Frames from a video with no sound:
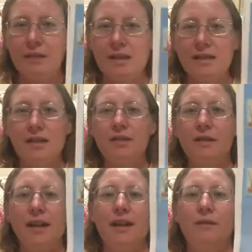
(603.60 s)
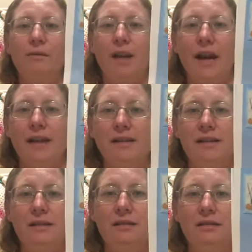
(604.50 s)
Cinderella
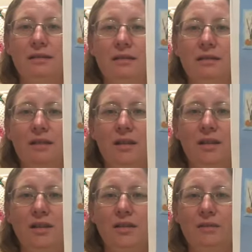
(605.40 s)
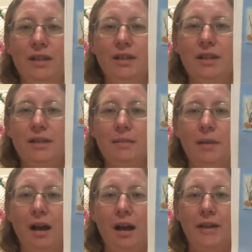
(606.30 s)
Rags to Riches
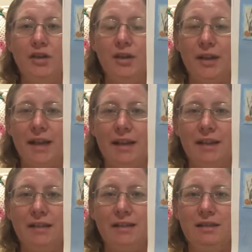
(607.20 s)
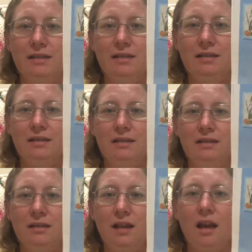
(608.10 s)
by Joan Elliott.
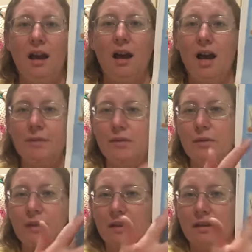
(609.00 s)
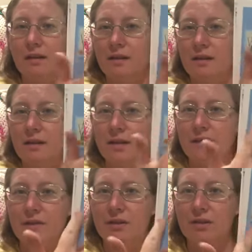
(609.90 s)
I'm doing this
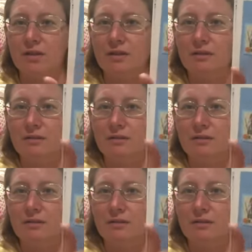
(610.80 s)
version.